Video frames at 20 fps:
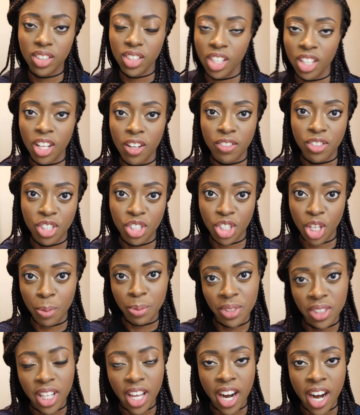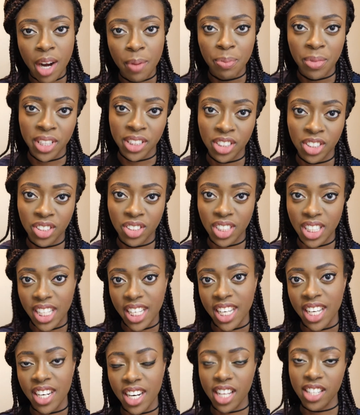So there are a lot of shops there and places to
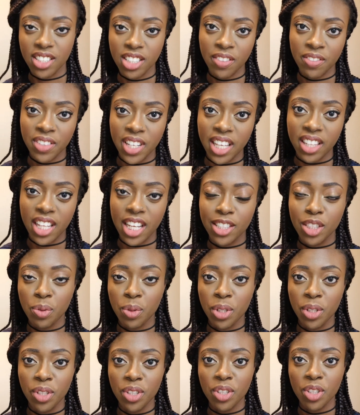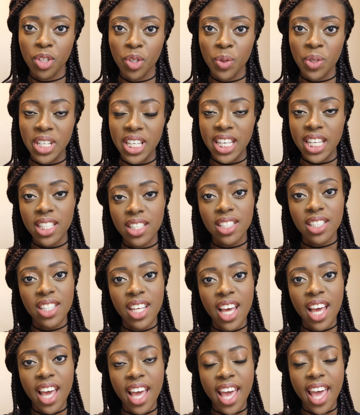eat and stuff like that. So we're going to go
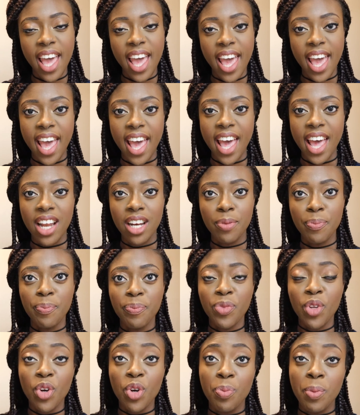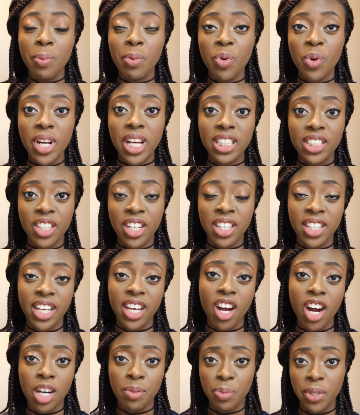eat and remember when I started
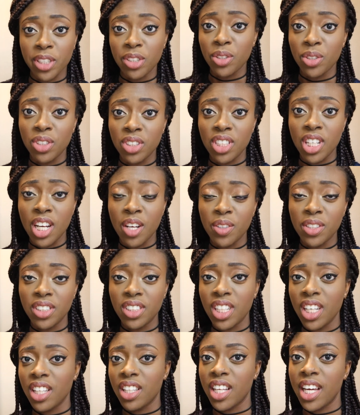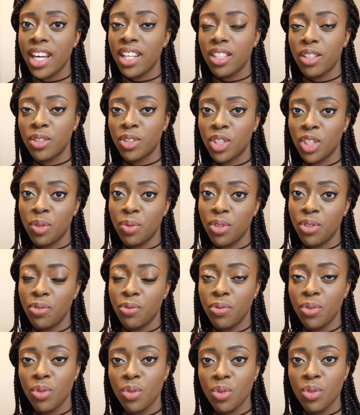like Heart by Tosin and I was saying that there was going to be
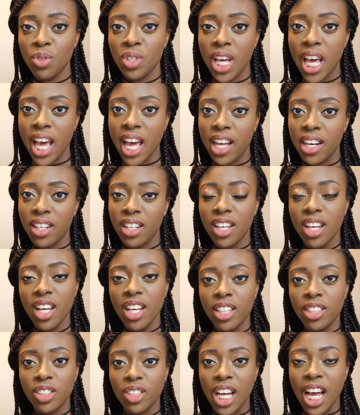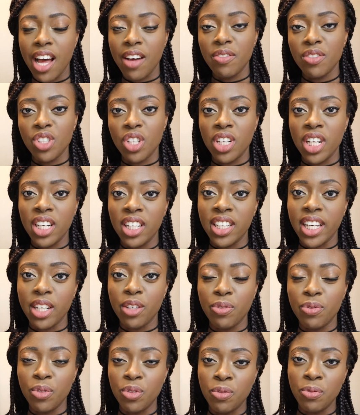food and so I haven't done any
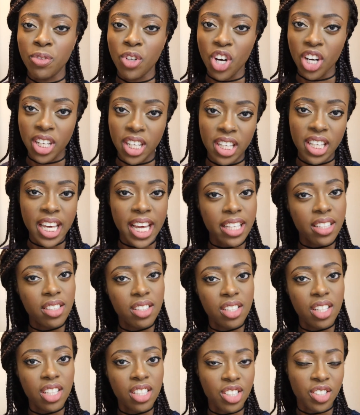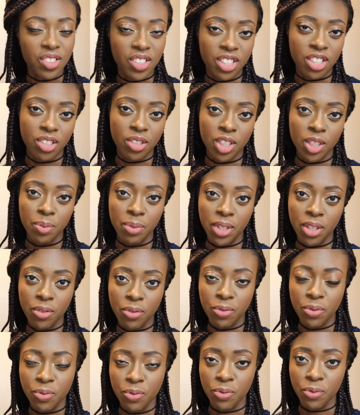like food vlogging yet. So this is going to be a
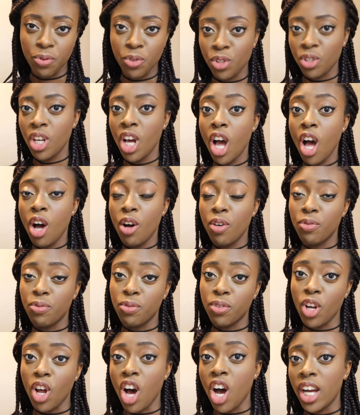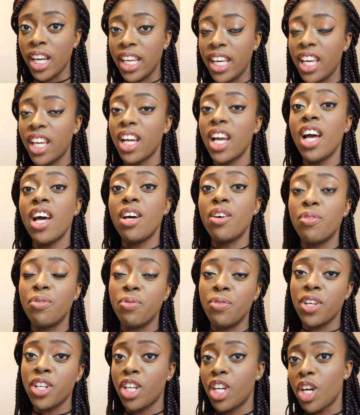food vlogging
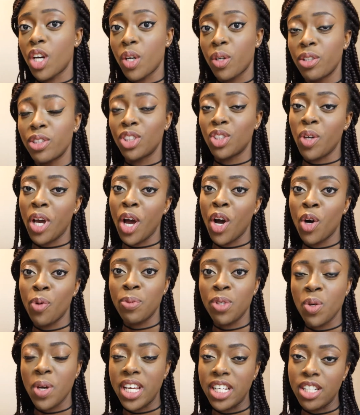video. So I hope you